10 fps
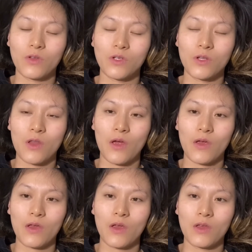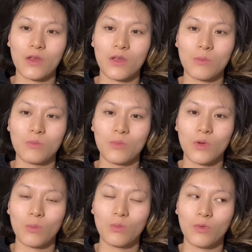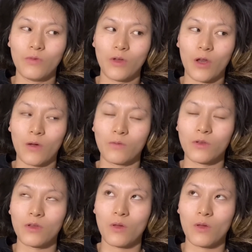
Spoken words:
delaying moving out. So